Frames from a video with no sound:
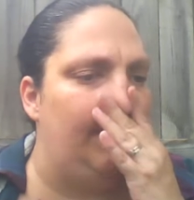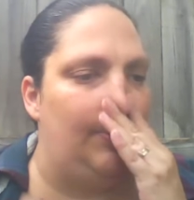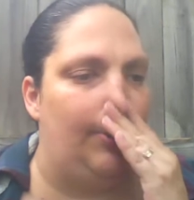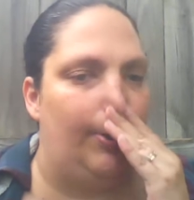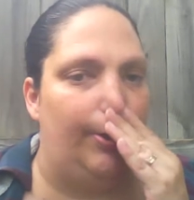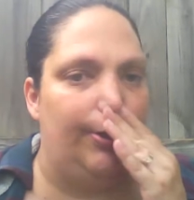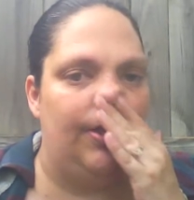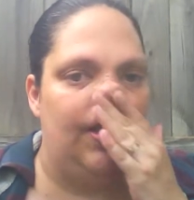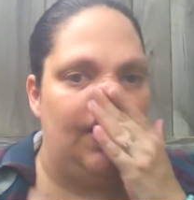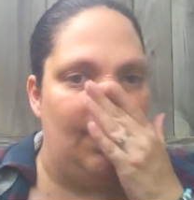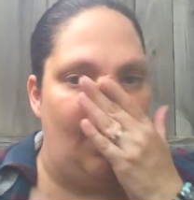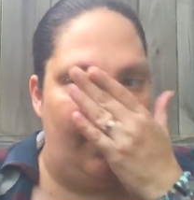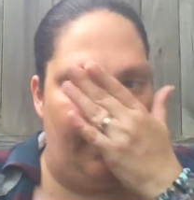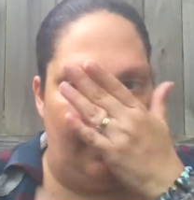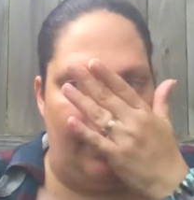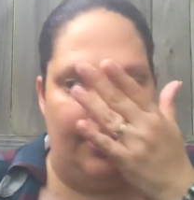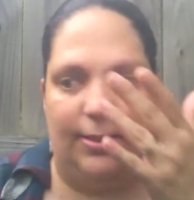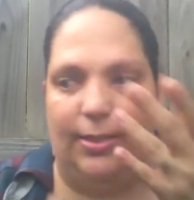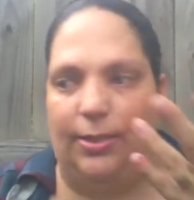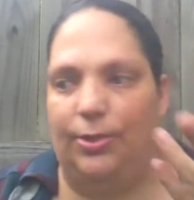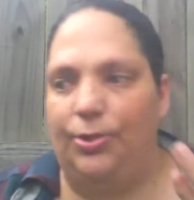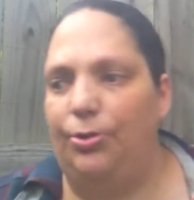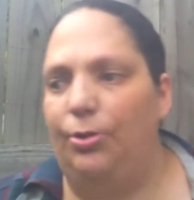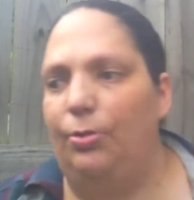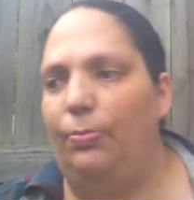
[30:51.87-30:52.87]
cardstock as
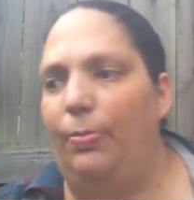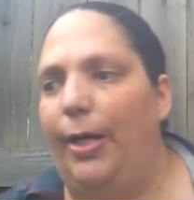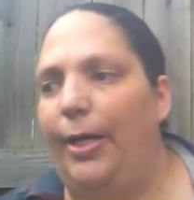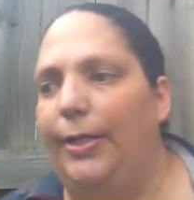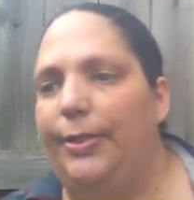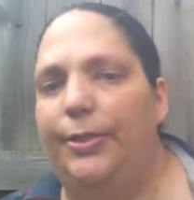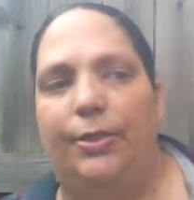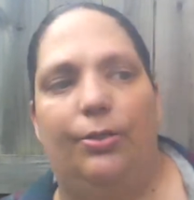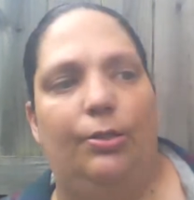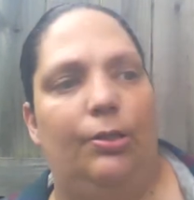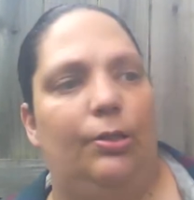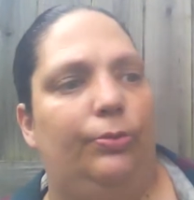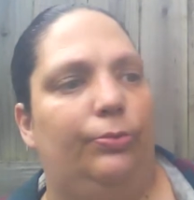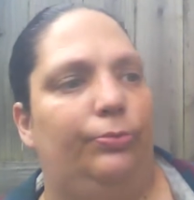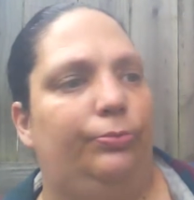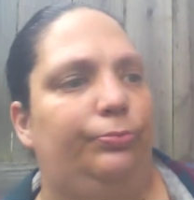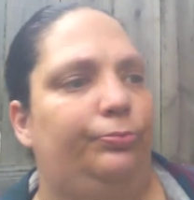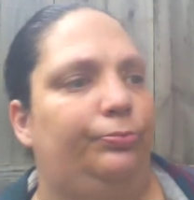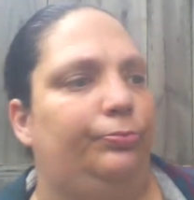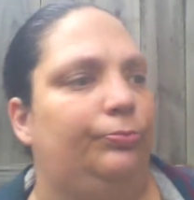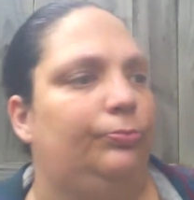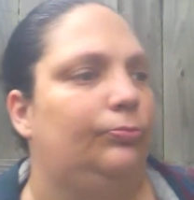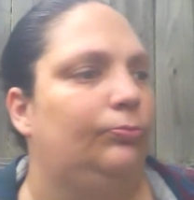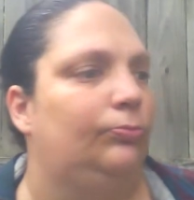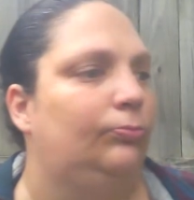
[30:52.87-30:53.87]
the True Black Tarot.
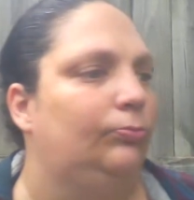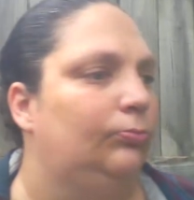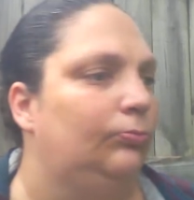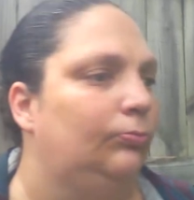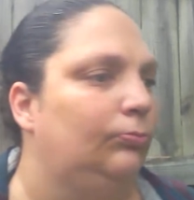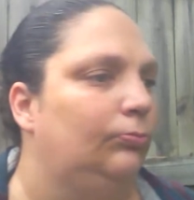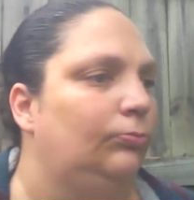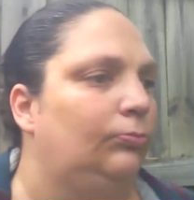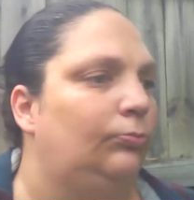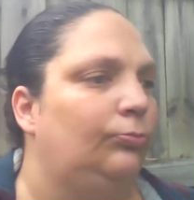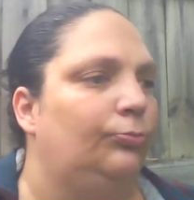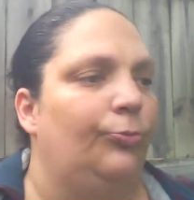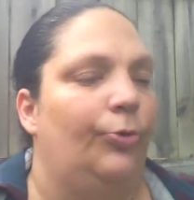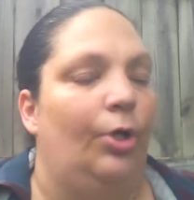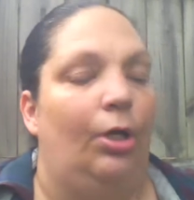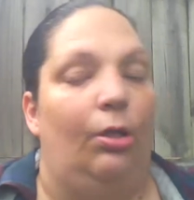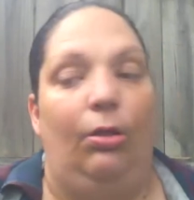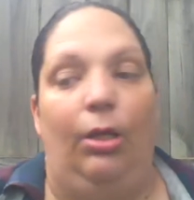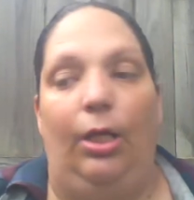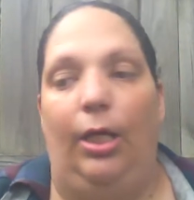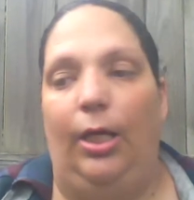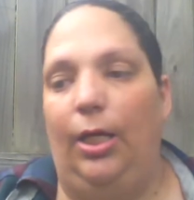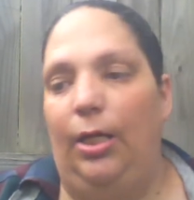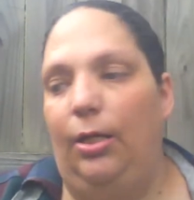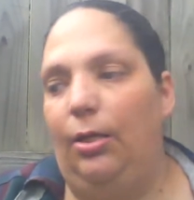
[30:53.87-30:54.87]

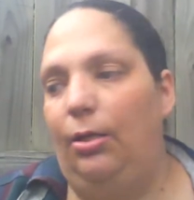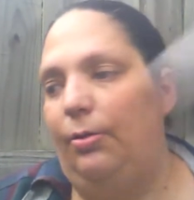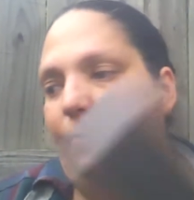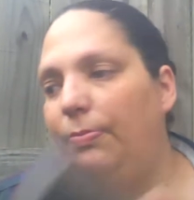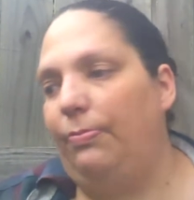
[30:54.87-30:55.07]
Lid.